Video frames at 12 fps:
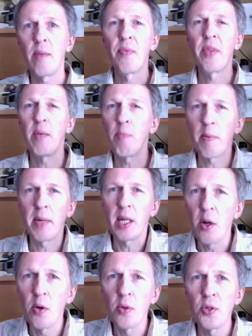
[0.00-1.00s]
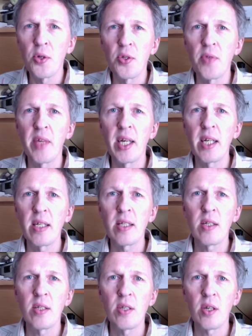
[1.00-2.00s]
they've probably done all sorts of things to
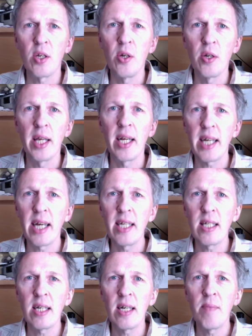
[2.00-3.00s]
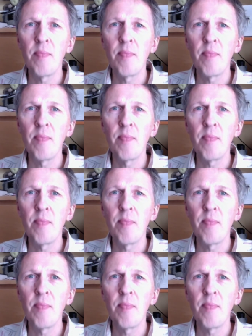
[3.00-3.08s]
secure their data,